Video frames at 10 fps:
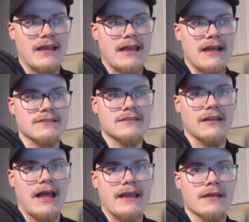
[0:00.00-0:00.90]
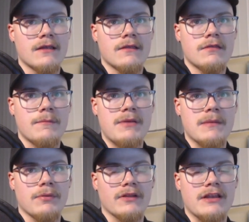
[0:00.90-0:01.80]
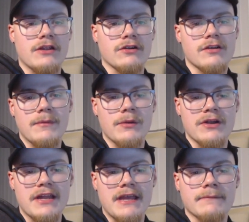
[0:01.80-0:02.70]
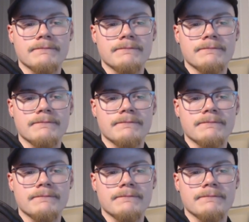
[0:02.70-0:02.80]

against like the people in your community.